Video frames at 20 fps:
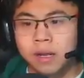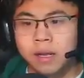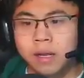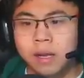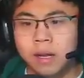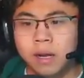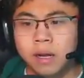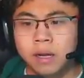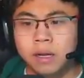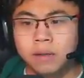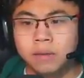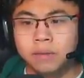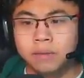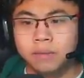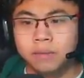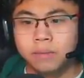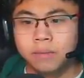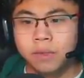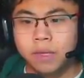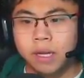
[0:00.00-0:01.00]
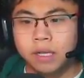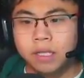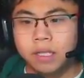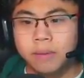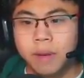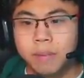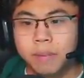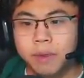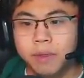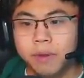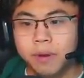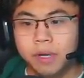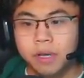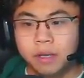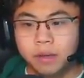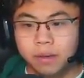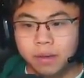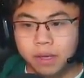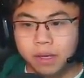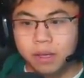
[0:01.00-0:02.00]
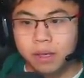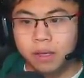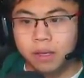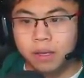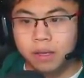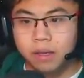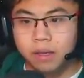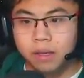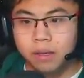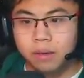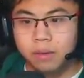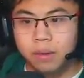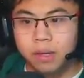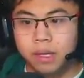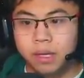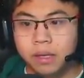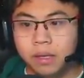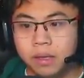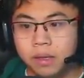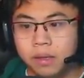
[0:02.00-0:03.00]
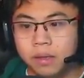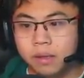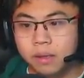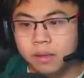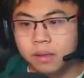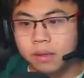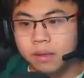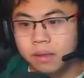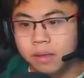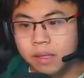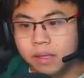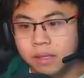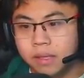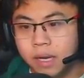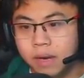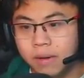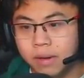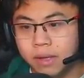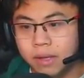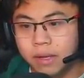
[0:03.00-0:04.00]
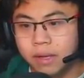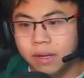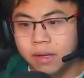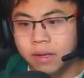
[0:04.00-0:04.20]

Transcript: Huh. Actually might be 30 low key. Wait. There's a guy right there.